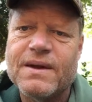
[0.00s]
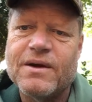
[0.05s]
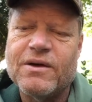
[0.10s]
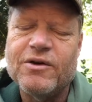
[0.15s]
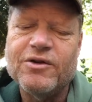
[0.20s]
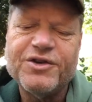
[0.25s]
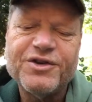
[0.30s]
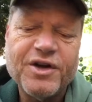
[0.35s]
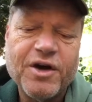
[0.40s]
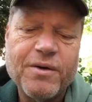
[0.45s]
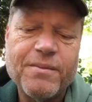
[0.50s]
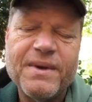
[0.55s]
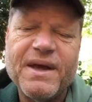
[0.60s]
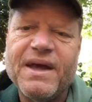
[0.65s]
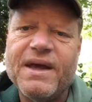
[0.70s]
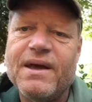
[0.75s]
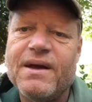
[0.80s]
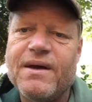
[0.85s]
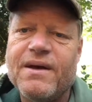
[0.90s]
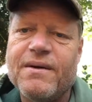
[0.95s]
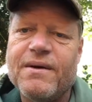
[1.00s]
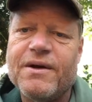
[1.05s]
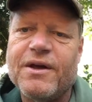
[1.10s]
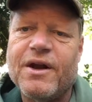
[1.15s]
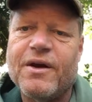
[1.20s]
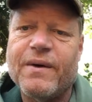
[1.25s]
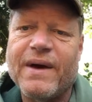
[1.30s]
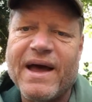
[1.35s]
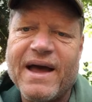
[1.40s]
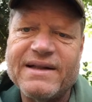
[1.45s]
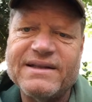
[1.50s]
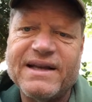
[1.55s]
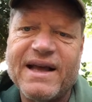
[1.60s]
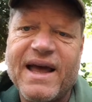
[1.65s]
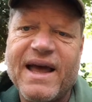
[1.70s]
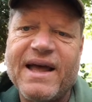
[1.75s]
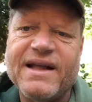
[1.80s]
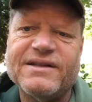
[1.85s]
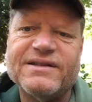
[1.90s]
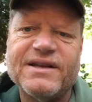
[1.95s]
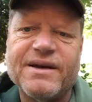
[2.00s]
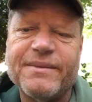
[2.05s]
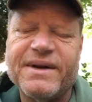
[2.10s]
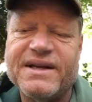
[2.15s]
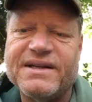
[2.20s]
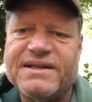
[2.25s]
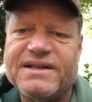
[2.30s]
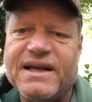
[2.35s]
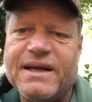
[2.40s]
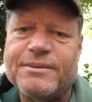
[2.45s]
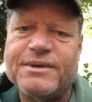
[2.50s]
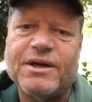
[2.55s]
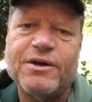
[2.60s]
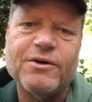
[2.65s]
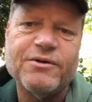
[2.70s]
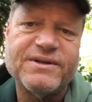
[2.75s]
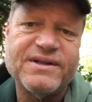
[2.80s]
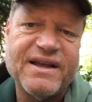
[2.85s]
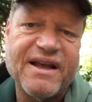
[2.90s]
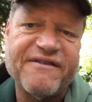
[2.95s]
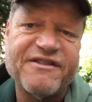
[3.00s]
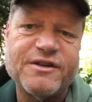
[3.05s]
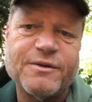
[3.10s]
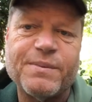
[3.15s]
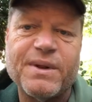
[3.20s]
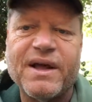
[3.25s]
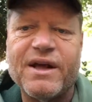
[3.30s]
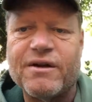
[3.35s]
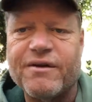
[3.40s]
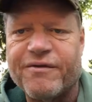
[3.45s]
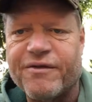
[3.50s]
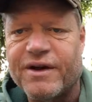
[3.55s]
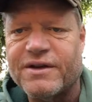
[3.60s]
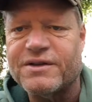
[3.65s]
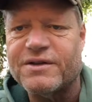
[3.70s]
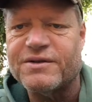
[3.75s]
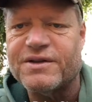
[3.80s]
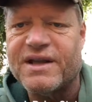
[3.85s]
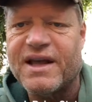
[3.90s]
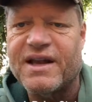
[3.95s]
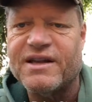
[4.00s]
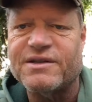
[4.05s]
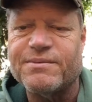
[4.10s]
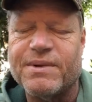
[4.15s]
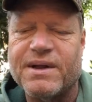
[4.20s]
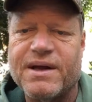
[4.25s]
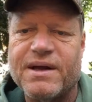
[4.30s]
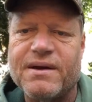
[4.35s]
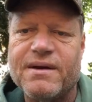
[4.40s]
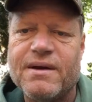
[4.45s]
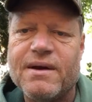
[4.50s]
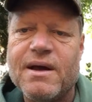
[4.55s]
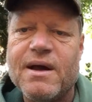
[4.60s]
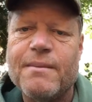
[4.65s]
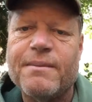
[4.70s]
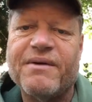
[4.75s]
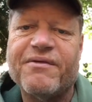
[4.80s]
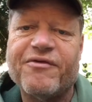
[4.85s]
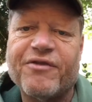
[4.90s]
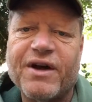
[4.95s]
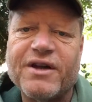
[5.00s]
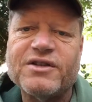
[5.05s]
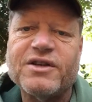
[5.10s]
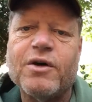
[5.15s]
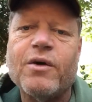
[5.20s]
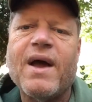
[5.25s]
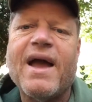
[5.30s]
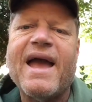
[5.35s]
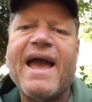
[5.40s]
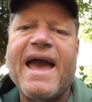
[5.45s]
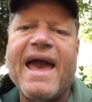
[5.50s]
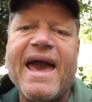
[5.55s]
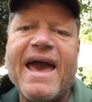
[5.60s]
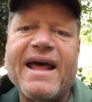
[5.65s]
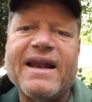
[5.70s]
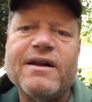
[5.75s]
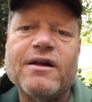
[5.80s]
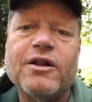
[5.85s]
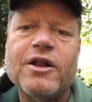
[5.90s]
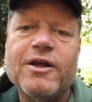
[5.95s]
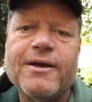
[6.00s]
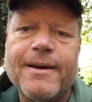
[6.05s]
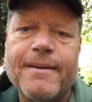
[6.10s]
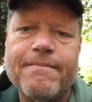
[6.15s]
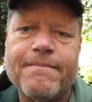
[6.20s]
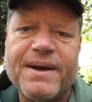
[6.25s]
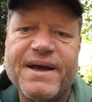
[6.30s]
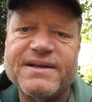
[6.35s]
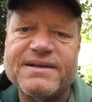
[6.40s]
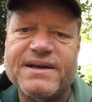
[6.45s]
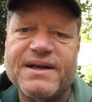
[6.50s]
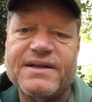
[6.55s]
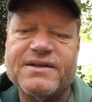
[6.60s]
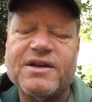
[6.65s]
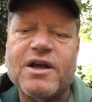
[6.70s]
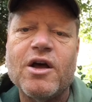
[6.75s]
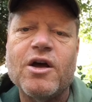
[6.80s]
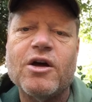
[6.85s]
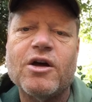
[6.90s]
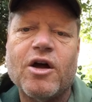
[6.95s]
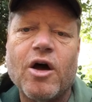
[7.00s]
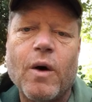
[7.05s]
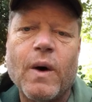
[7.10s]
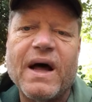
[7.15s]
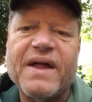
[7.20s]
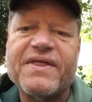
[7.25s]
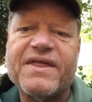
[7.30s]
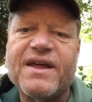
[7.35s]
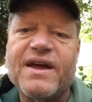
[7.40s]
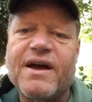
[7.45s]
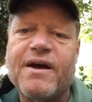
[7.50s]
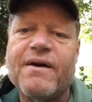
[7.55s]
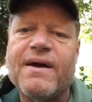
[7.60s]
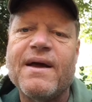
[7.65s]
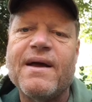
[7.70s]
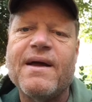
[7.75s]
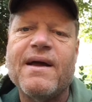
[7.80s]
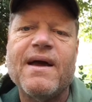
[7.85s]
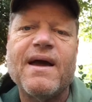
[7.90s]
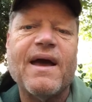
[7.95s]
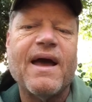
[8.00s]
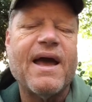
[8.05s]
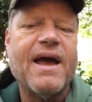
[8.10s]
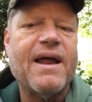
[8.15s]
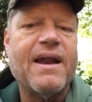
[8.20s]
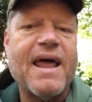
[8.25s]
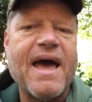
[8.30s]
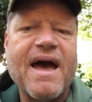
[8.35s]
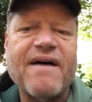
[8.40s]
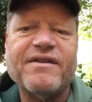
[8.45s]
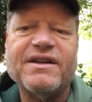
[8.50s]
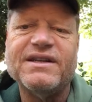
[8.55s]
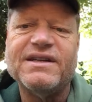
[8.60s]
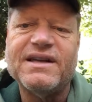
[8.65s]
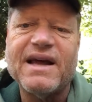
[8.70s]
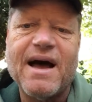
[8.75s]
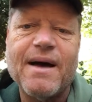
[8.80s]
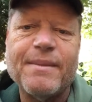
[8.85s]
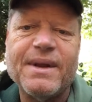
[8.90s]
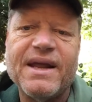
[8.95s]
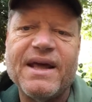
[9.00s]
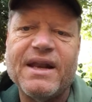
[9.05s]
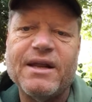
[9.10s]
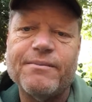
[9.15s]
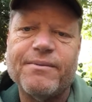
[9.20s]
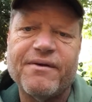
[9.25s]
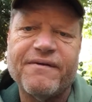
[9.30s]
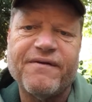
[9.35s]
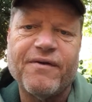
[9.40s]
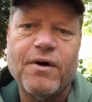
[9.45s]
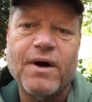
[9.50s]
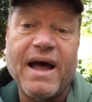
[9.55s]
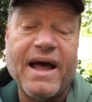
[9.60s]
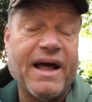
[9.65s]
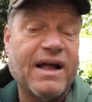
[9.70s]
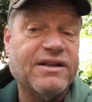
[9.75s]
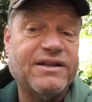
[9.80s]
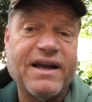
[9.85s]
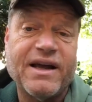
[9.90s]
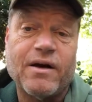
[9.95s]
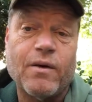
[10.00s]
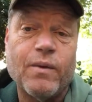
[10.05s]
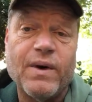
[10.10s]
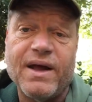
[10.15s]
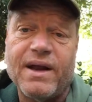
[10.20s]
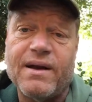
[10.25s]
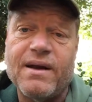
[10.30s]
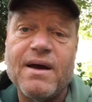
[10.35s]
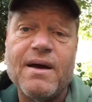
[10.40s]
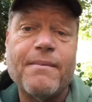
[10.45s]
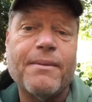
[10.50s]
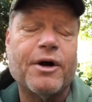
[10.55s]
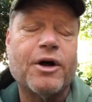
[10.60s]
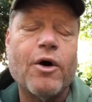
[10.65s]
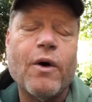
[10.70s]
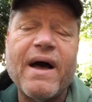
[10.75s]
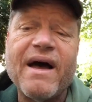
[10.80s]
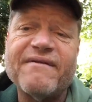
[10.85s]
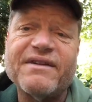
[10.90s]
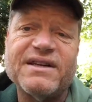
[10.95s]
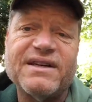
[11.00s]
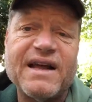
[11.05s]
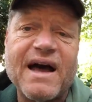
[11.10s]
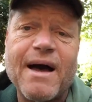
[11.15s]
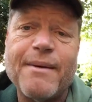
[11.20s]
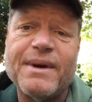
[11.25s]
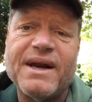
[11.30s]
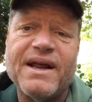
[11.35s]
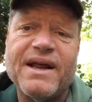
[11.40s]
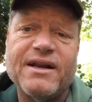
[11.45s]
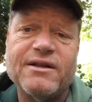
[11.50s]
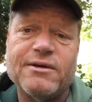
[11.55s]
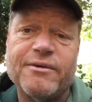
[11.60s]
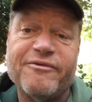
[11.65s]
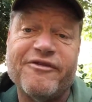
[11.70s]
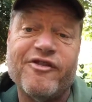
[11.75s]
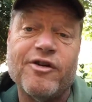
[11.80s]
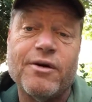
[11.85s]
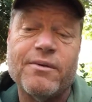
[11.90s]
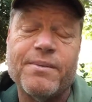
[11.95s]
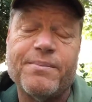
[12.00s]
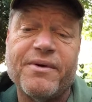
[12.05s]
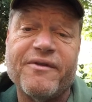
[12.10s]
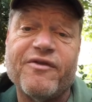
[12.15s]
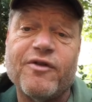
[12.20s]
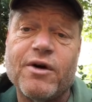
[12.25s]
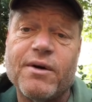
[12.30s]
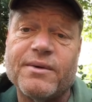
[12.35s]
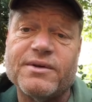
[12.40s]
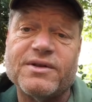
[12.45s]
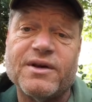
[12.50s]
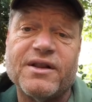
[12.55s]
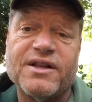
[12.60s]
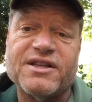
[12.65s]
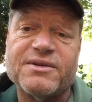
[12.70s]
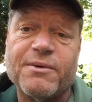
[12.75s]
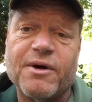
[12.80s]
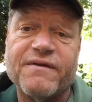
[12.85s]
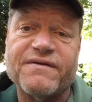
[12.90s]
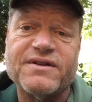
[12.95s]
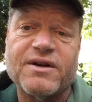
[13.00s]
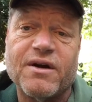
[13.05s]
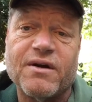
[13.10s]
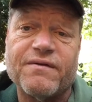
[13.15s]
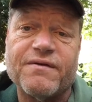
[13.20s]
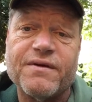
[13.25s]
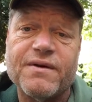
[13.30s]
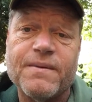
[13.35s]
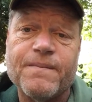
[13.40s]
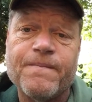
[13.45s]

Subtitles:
You show me, you know, head-to-head, some of these teams that UCF has played or Fresno State has played. But Fresno, handle your business. Go out there and have a dominating performance. I'll take a win, but go have a dominating performance on the Smurf Turf.